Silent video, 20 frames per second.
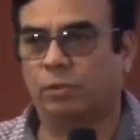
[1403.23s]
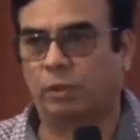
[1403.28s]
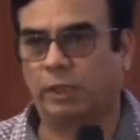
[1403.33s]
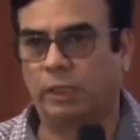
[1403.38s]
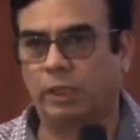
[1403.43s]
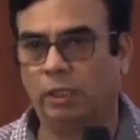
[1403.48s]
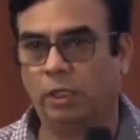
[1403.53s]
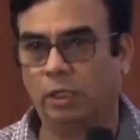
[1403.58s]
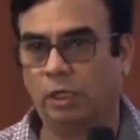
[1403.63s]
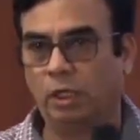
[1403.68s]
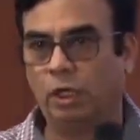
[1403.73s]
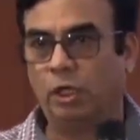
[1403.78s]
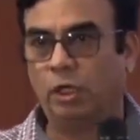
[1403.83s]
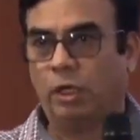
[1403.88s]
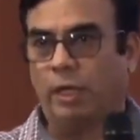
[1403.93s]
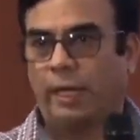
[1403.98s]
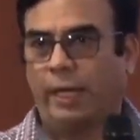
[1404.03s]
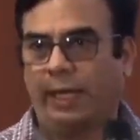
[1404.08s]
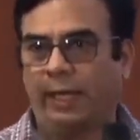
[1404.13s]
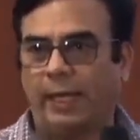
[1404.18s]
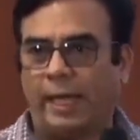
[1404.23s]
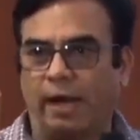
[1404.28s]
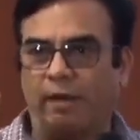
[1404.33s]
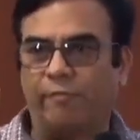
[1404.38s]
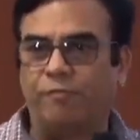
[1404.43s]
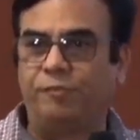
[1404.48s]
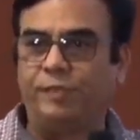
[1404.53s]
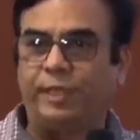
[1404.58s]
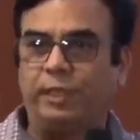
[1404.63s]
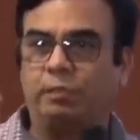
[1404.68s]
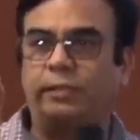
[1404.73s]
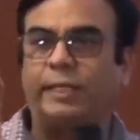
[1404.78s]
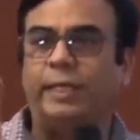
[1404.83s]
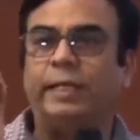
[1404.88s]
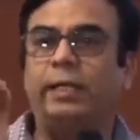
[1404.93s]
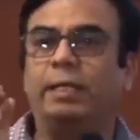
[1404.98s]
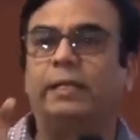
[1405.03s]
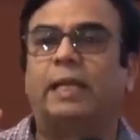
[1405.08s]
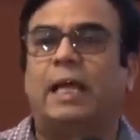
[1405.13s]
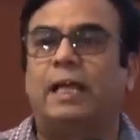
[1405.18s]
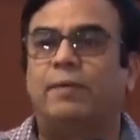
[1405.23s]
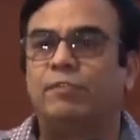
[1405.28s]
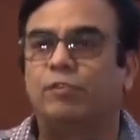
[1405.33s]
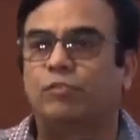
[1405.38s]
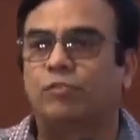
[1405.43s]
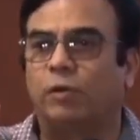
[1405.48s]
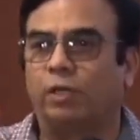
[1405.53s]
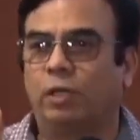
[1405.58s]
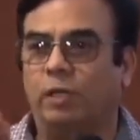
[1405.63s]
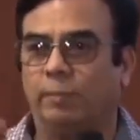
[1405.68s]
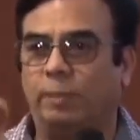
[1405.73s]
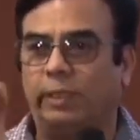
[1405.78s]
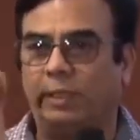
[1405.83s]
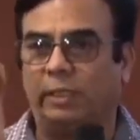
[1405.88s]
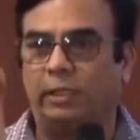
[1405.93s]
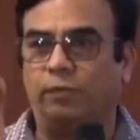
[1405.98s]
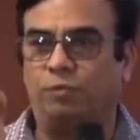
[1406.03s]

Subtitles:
Okay, in everything in life is fundamental.